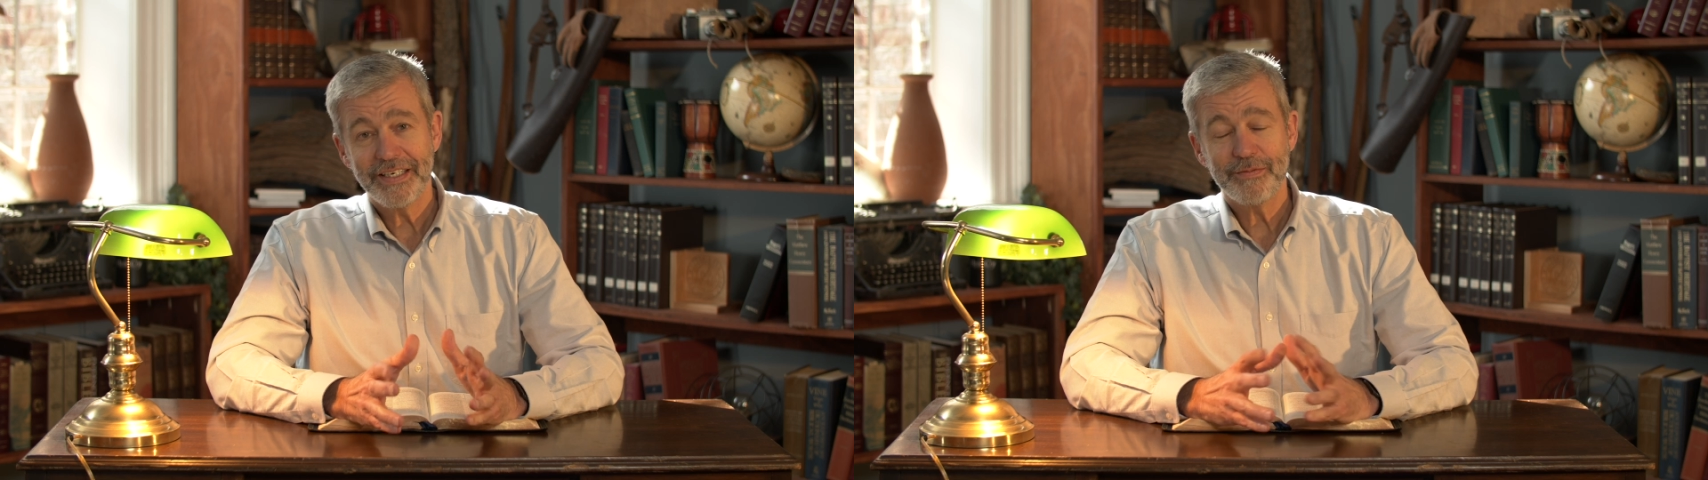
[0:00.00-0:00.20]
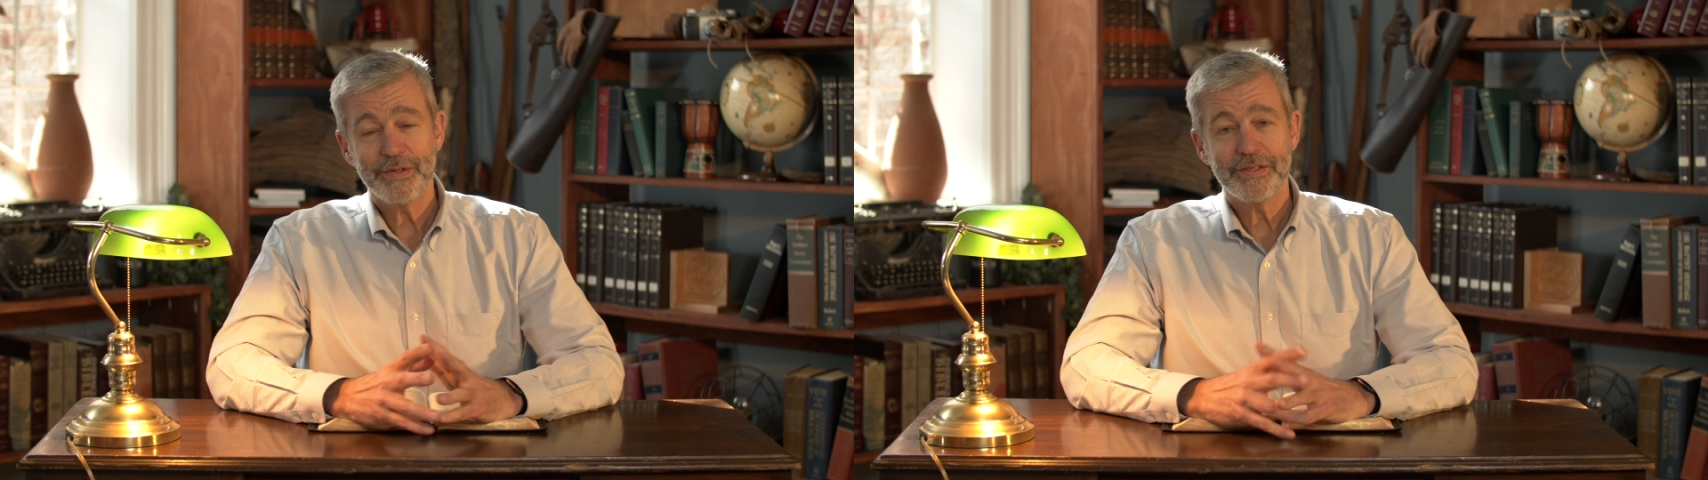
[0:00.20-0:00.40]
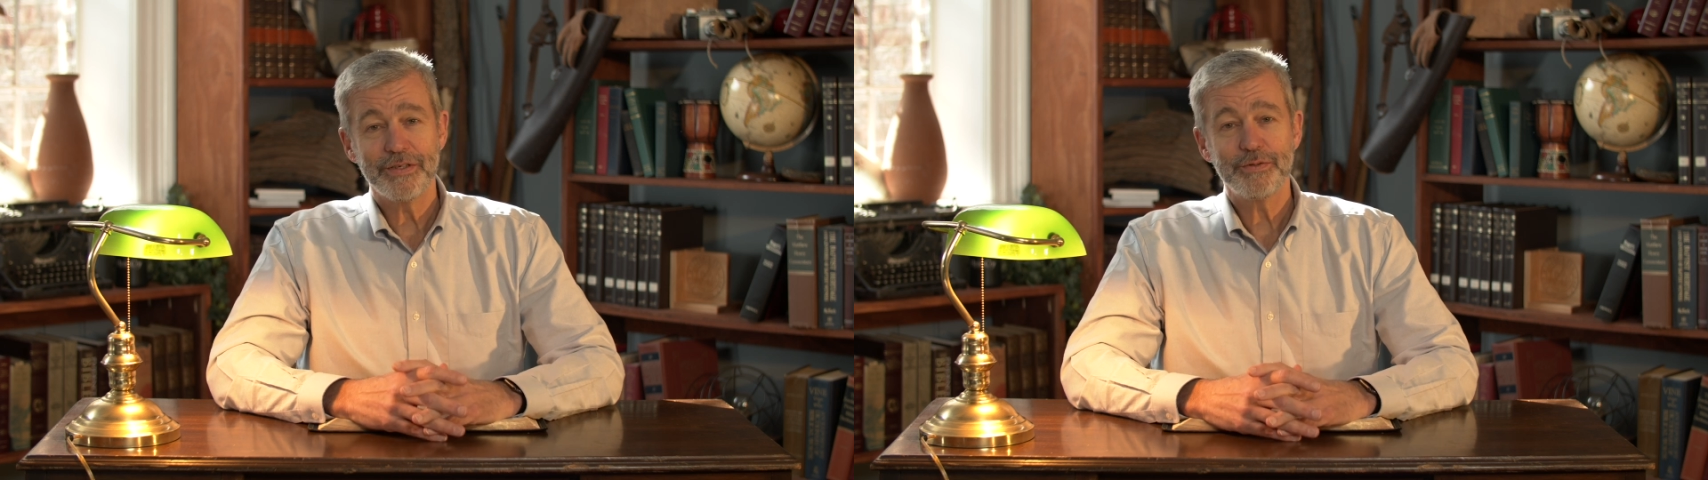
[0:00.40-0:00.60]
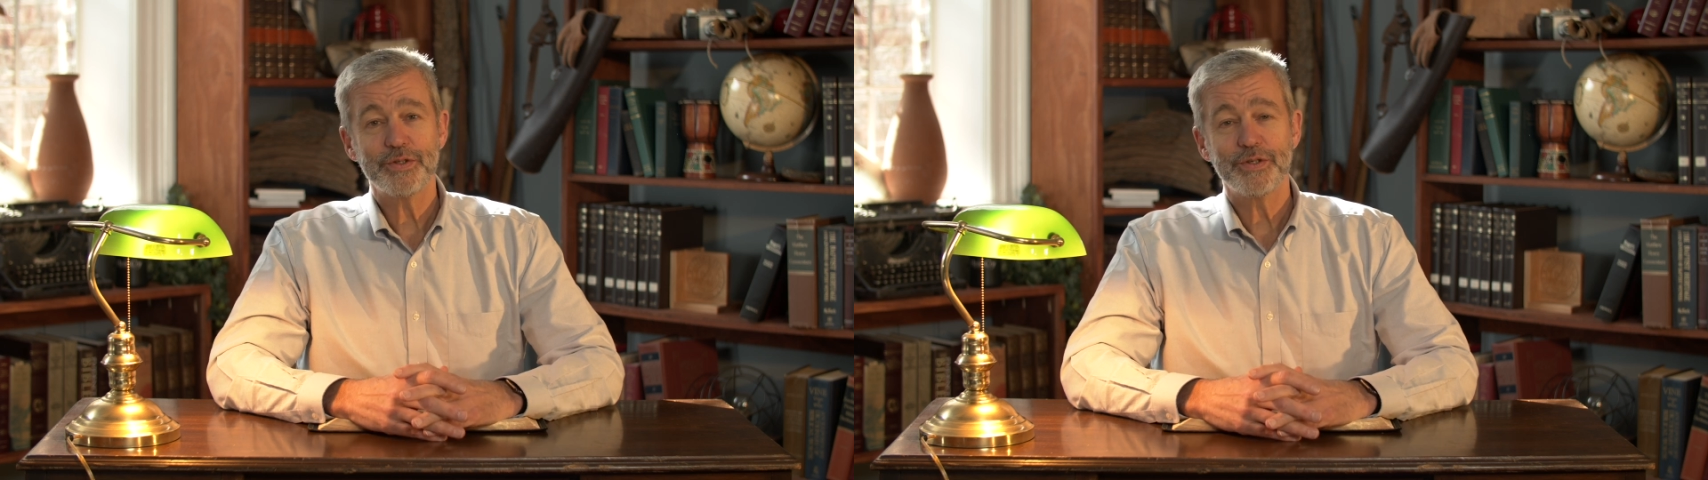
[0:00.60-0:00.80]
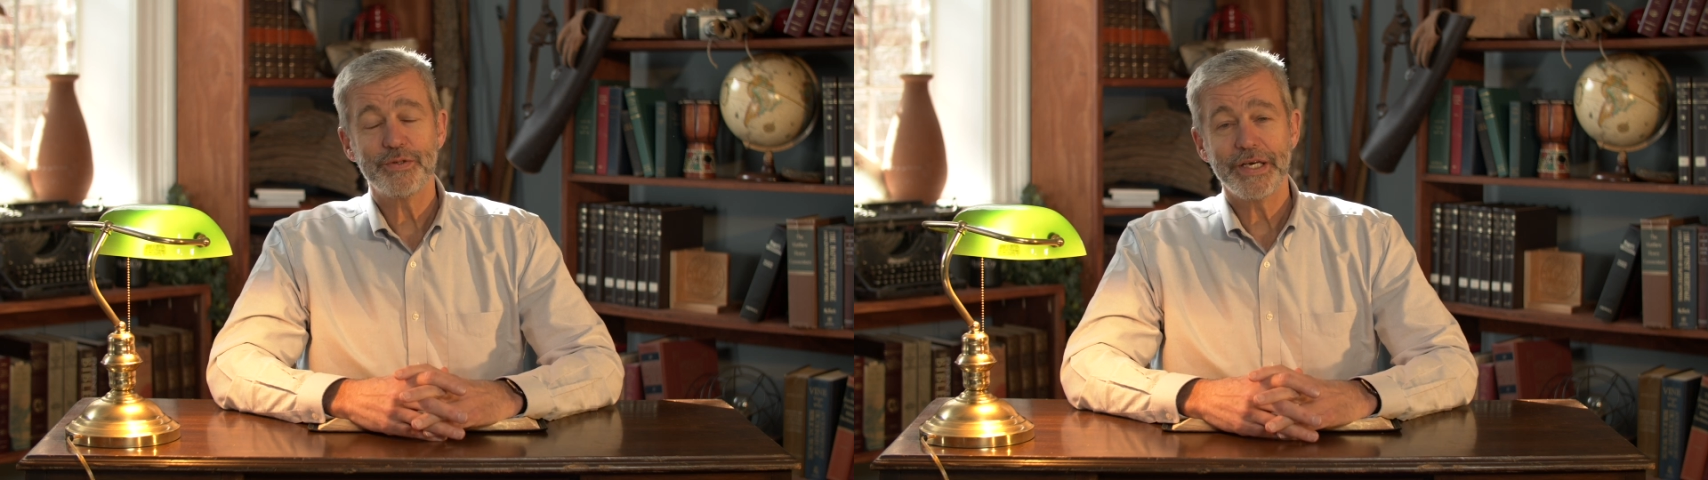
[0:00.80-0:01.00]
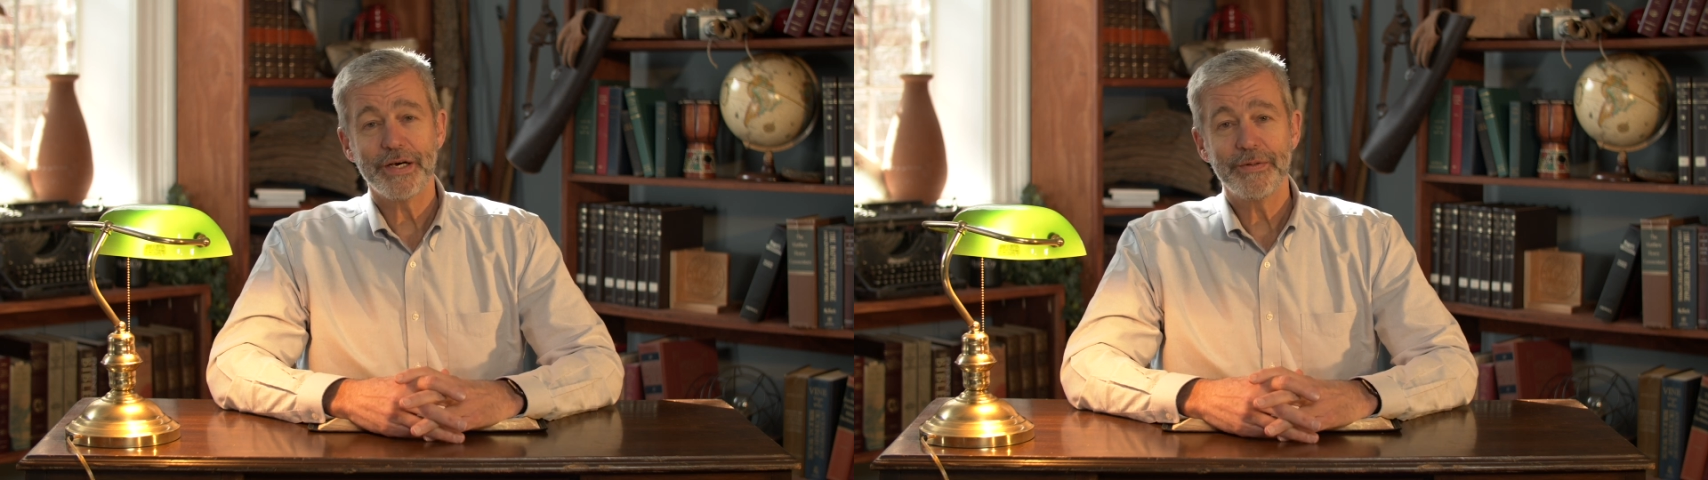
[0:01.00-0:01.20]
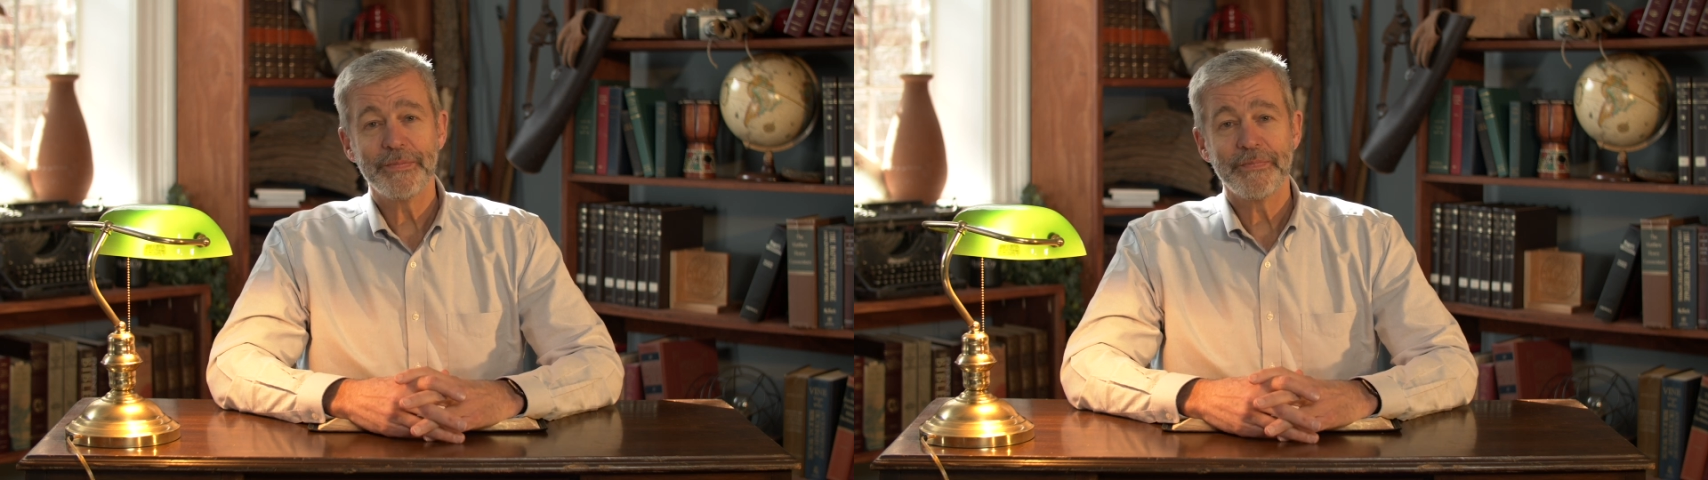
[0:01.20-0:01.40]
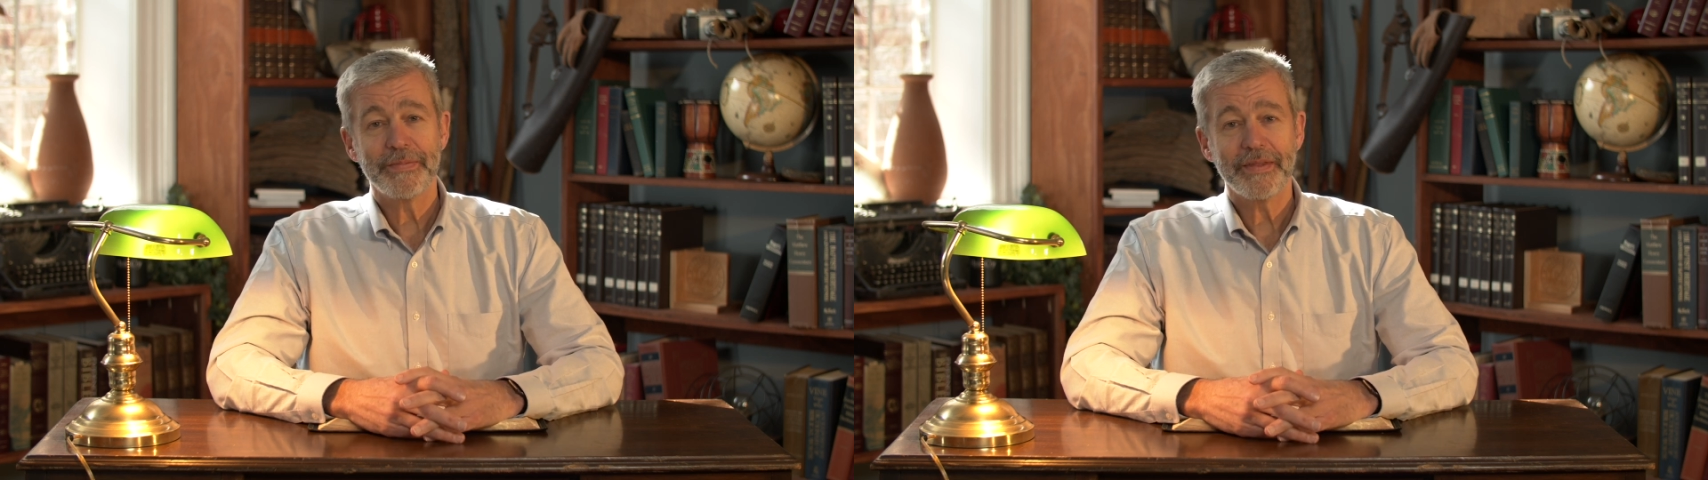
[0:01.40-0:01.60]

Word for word: and with a new studio,